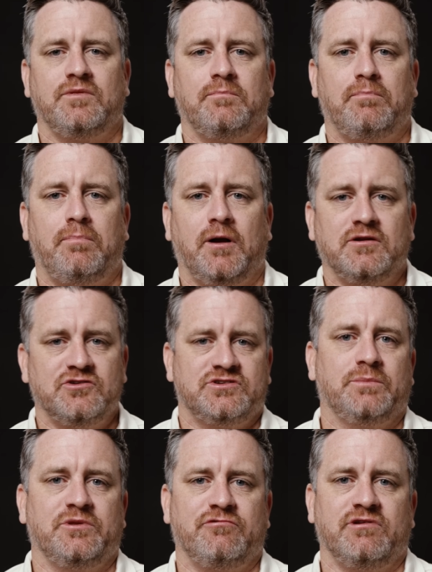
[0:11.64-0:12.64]
The
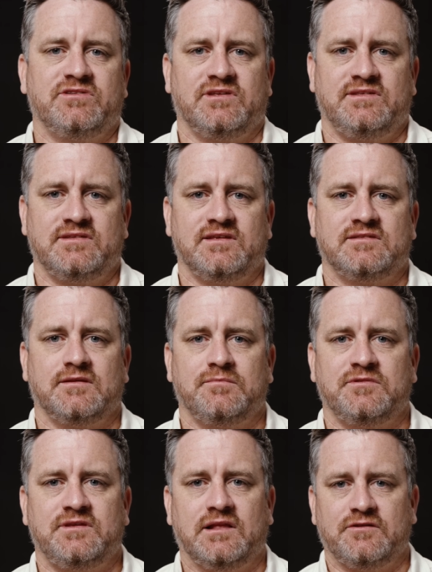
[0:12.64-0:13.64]
partnership of Grizzly
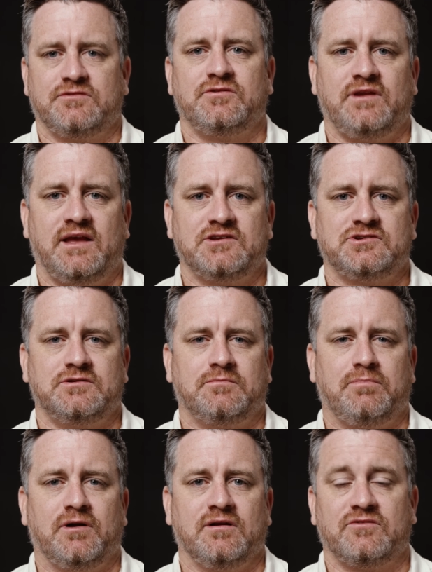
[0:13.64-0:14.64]
Systems, Yellowstone National
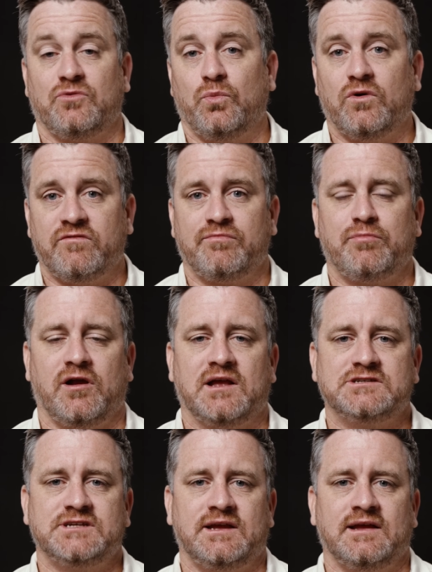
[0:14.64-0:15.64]
Park's Wolf
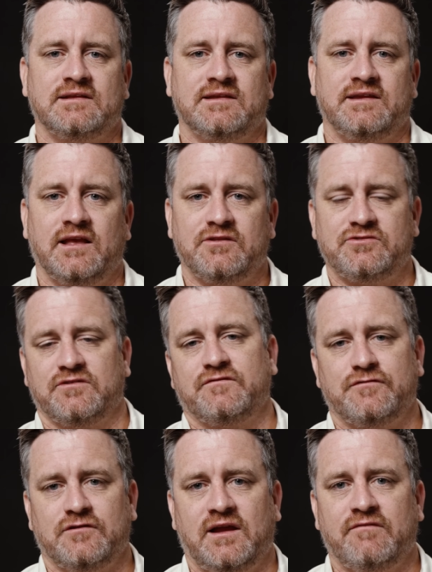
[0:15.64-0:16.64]
Project, and Yellowstone
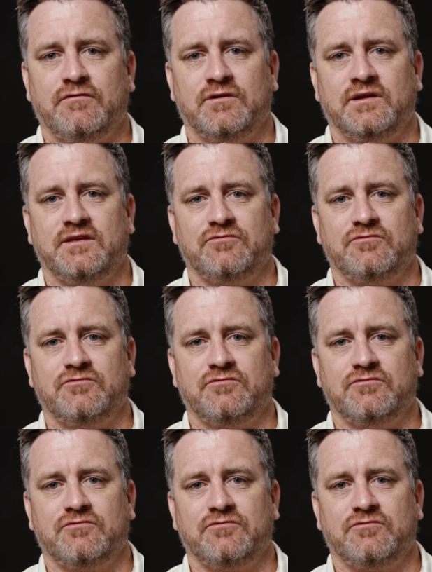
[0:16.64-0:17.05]
Forever